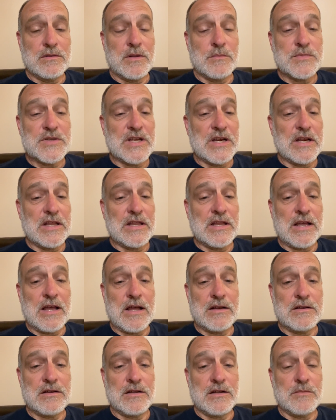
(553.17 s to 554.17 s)
I'm sitting in the
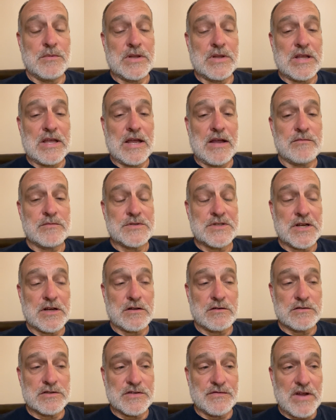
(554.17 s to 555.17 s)
hot tub with a guy from
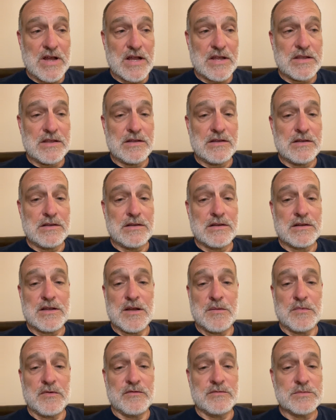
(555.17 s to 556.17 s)
Czechoslovakia, a
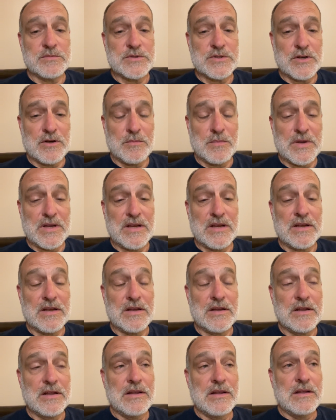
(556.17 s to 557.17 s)
couple from
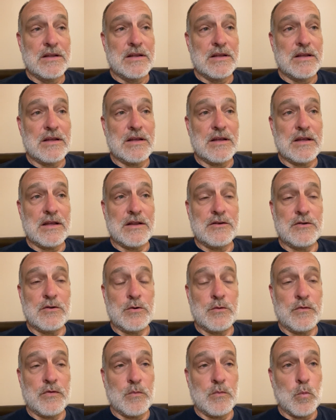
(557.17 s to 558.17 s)
Germany, a
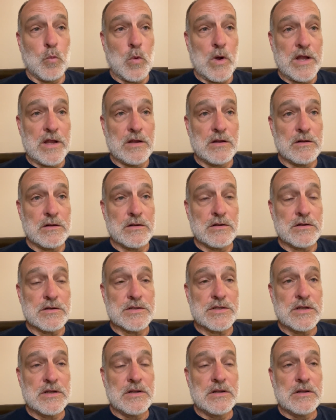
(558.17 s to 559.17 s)
dude from
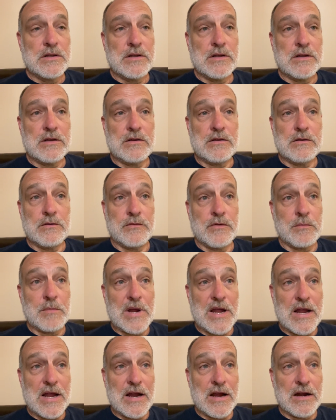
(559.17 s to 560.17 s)
Wales, a dude from
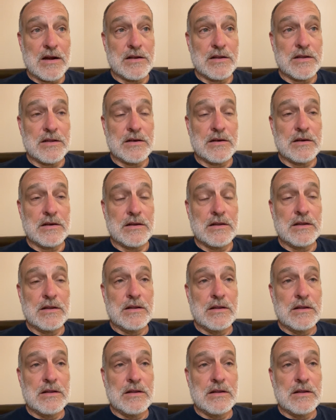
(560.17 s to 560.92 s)
Ireland,